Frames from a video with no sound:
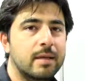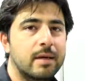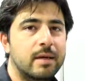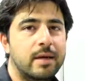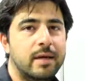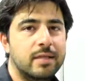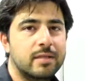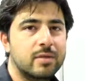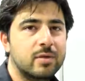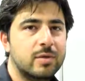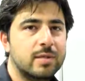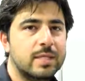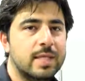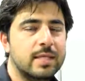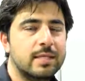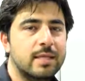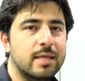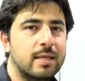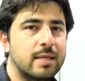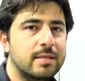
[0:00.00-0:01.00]
Alright, so
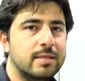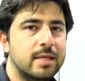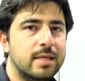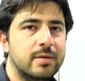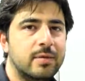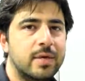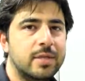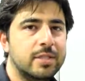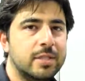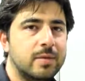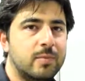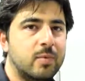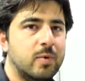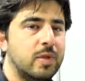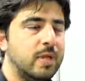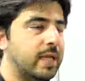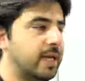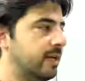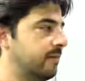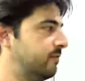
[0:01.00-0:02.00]
since in this equation we
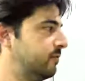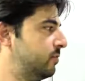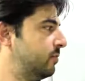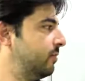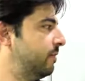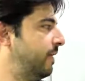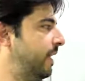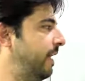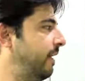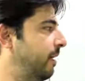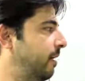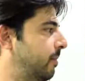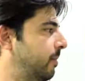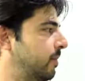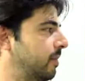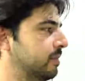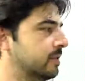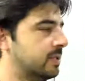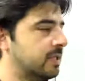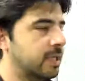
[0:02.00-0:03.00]
only have 2
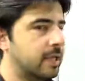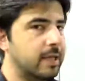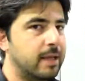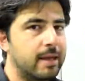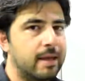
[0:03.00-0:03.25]
variables,